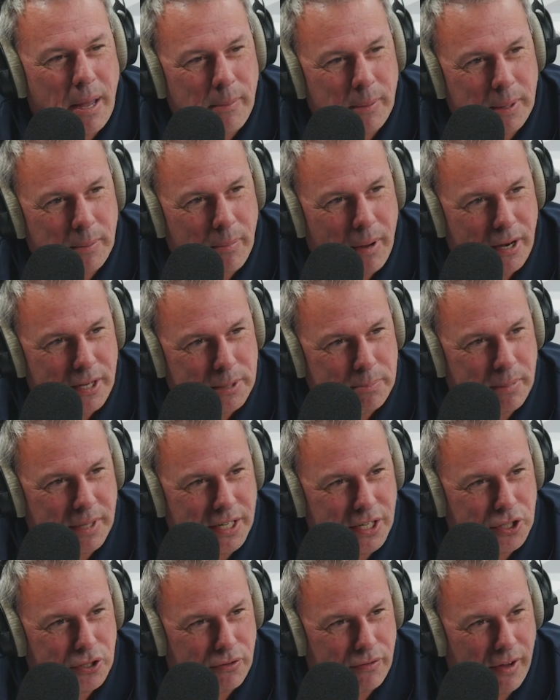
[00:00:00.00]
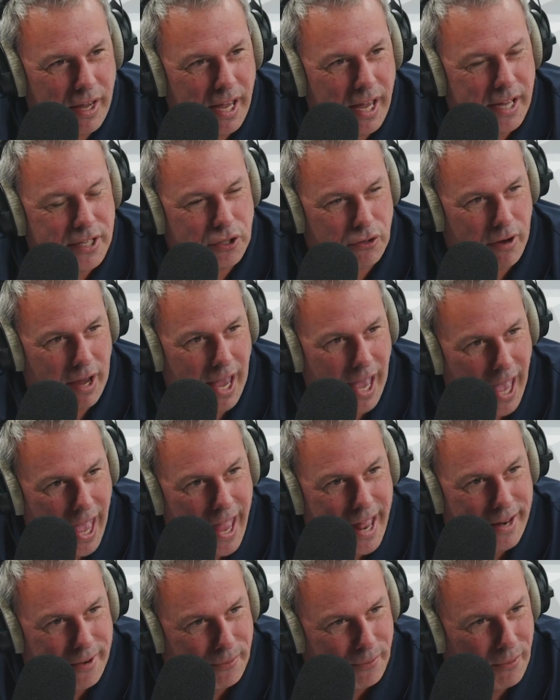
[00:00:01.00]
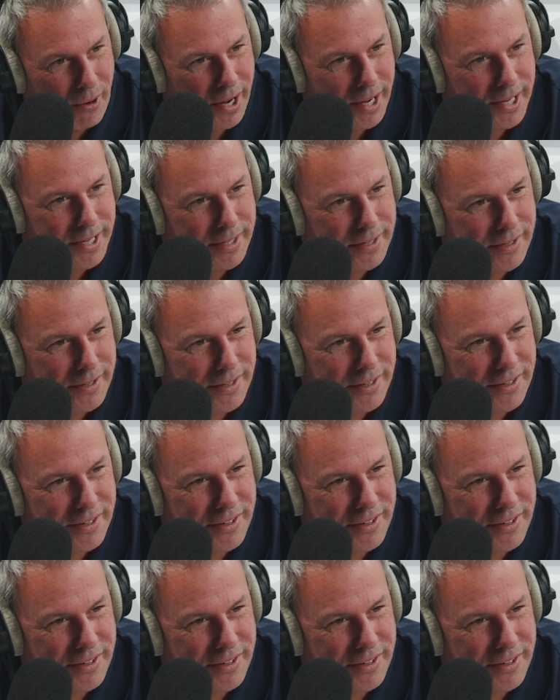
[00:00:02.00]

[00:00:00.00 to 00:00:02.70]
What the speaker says: probably about as big as your head, right?